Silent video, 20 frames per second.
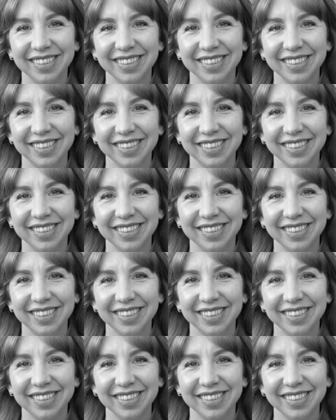
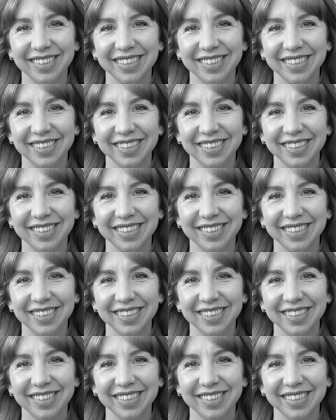
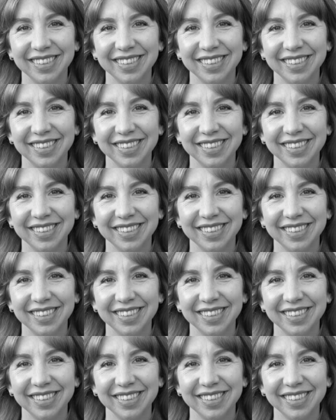
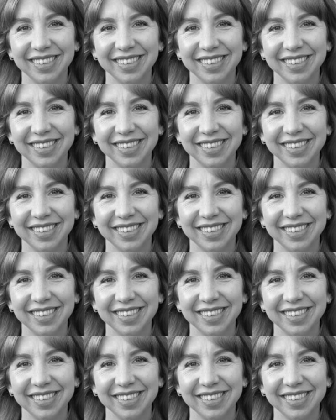
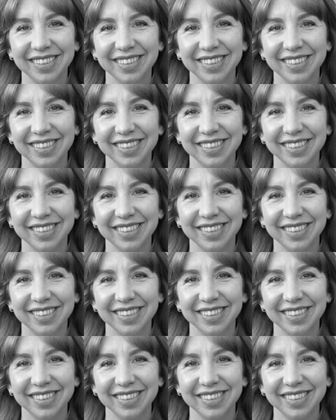
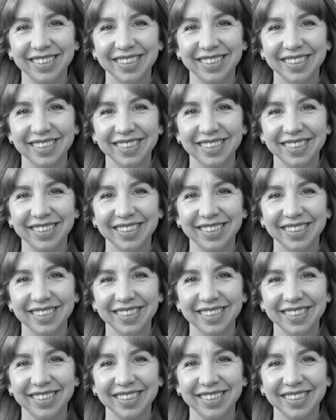[no speech]